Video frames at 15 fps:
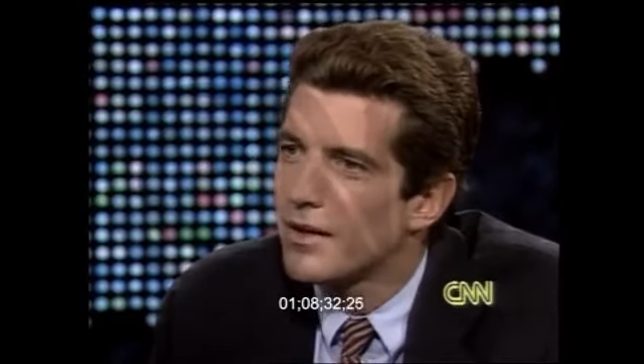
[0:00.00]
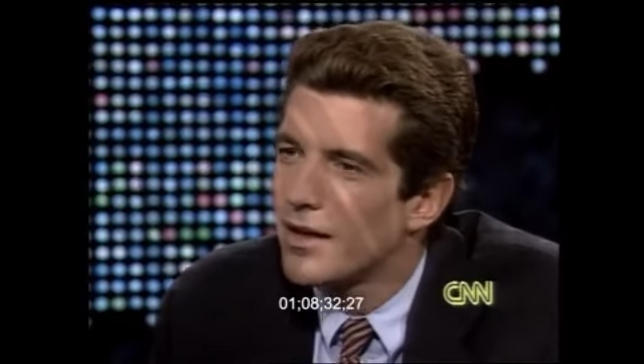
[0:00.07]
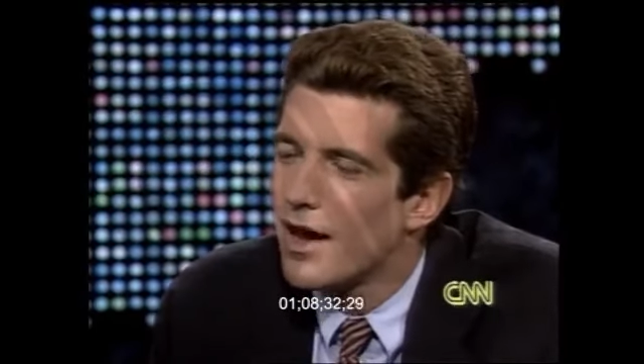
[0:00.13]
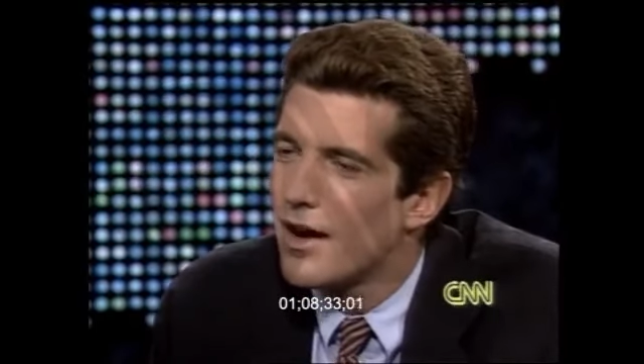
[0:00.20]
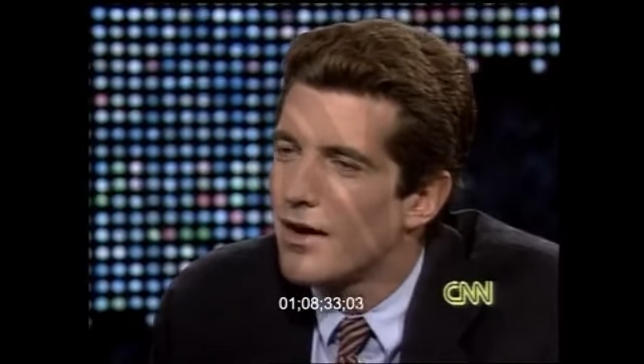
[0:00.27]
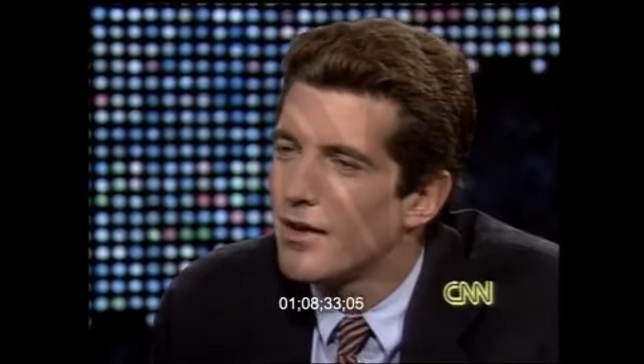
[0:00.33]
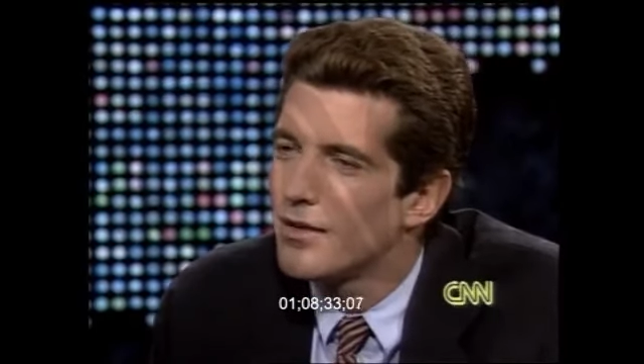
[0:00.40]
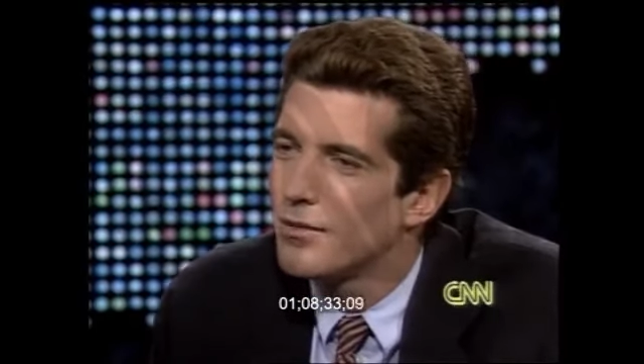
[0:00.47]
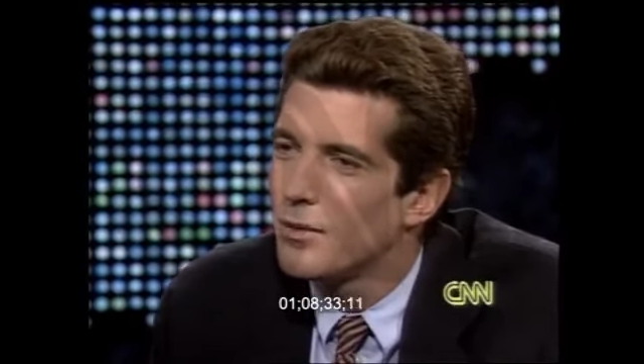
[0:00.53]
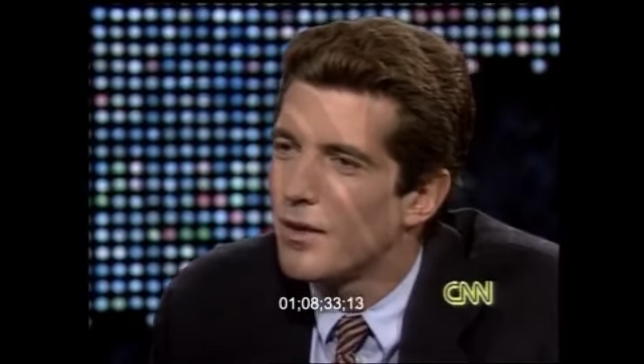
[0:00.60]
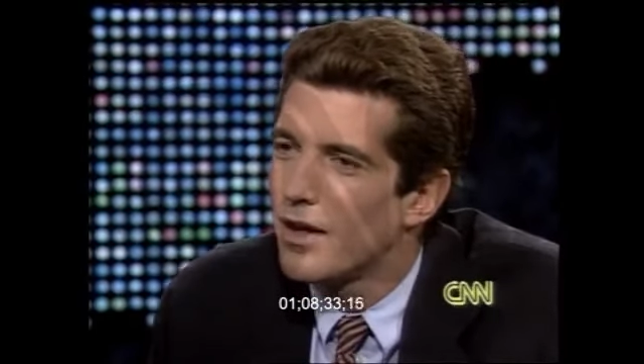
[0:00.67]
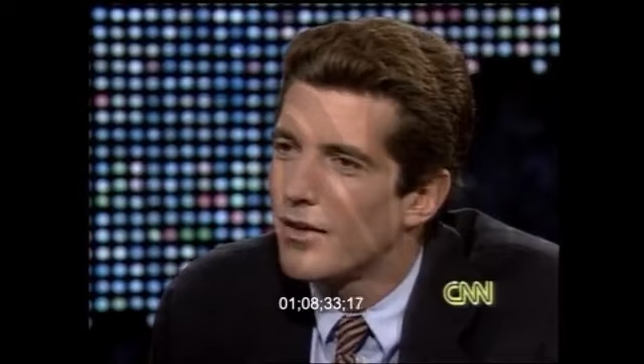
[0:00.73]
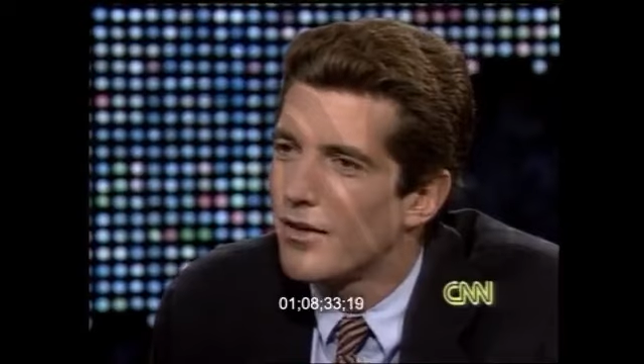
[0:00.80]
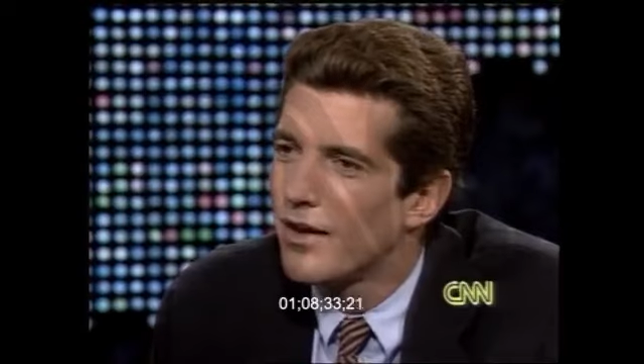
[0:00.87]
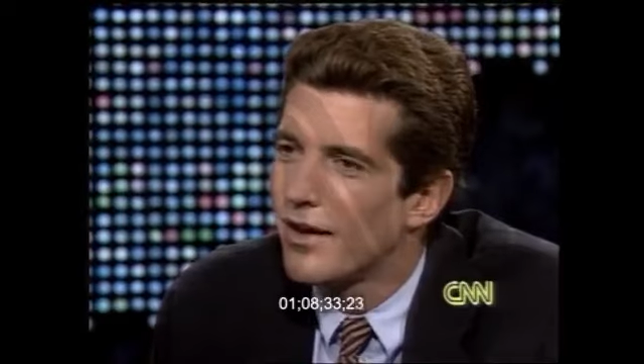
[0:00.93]
the Kennedys
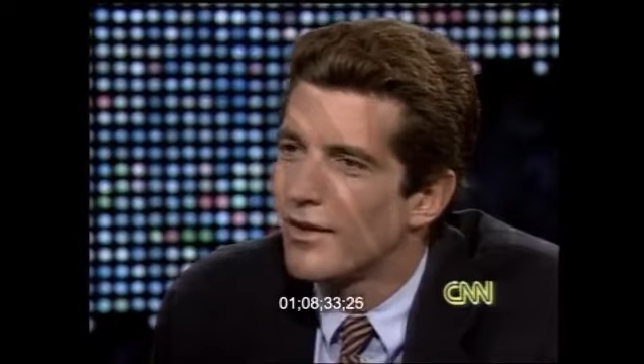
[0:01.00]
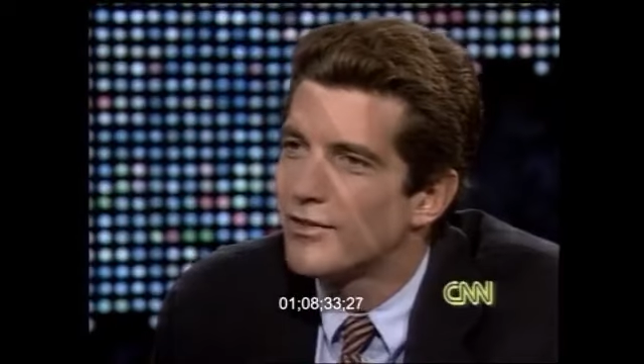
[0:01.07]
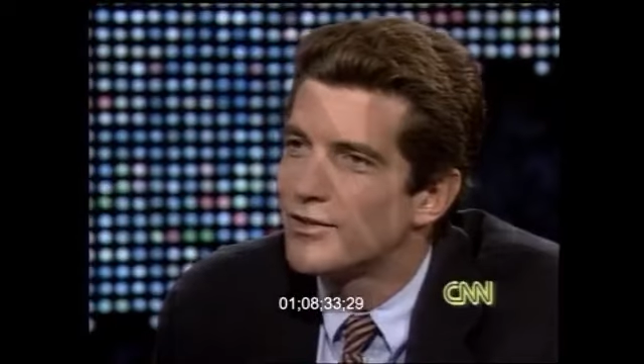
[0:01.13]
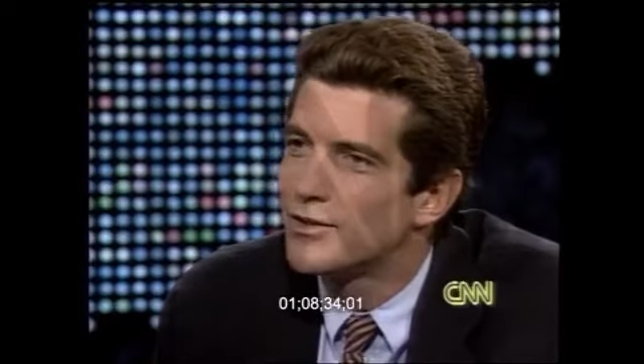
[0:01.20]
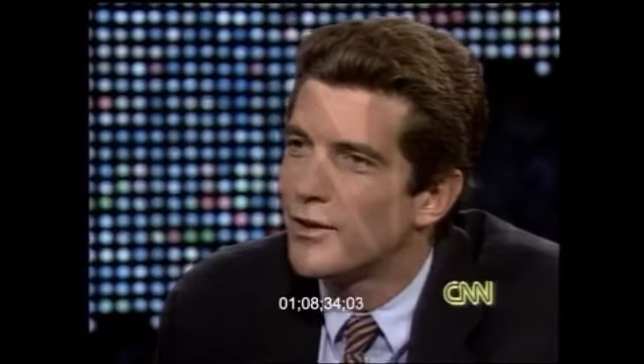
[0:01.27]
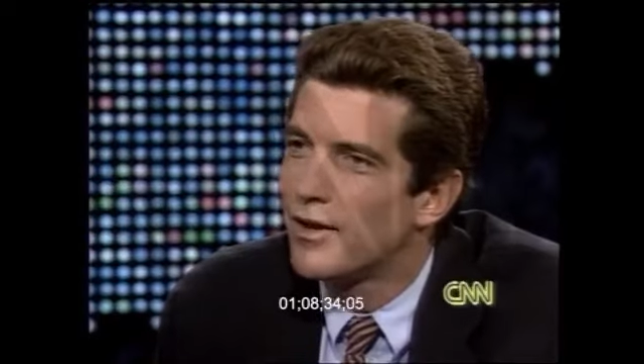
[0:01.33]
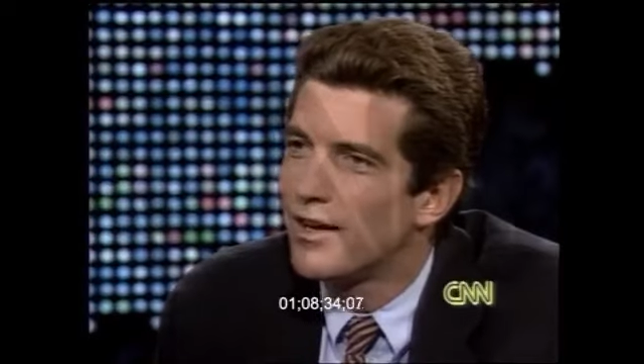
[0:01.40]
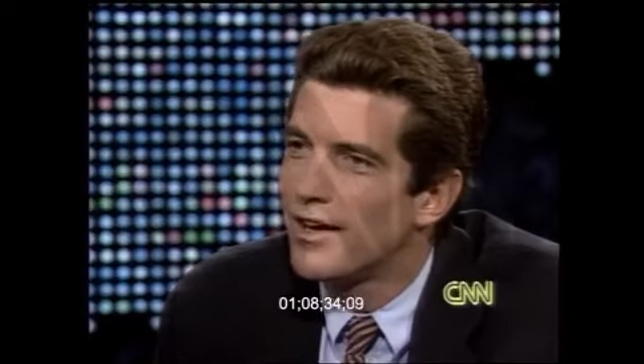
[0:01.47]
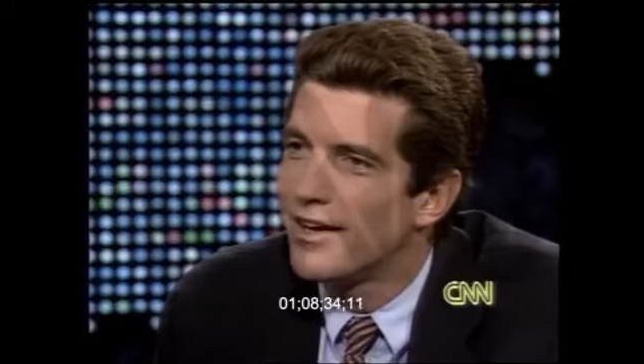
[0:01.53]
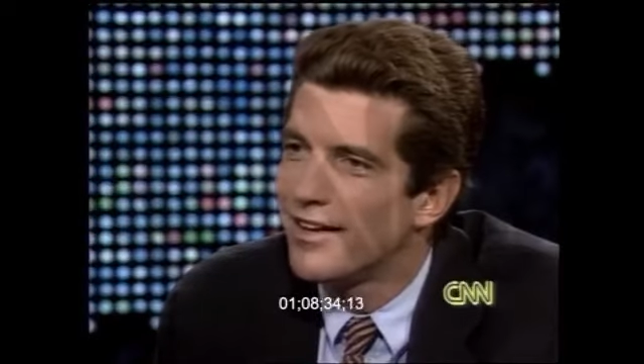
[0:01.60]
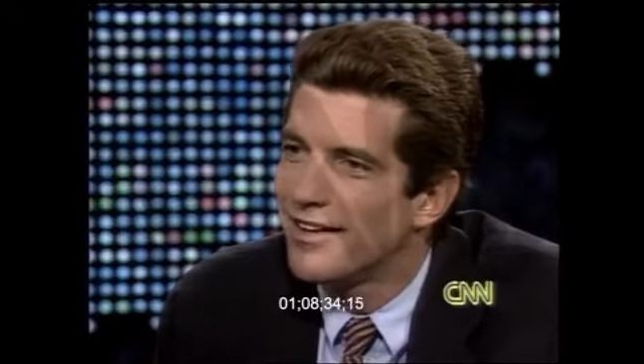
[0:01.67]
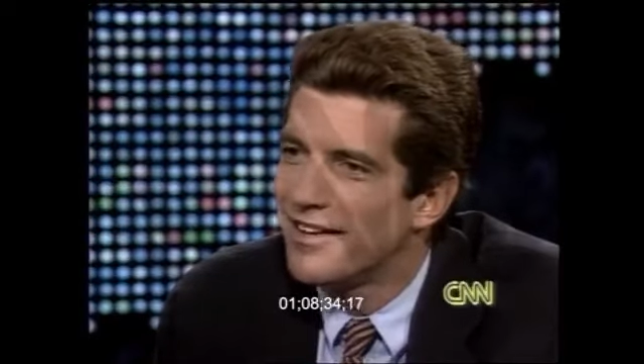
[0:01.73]
without us joining in.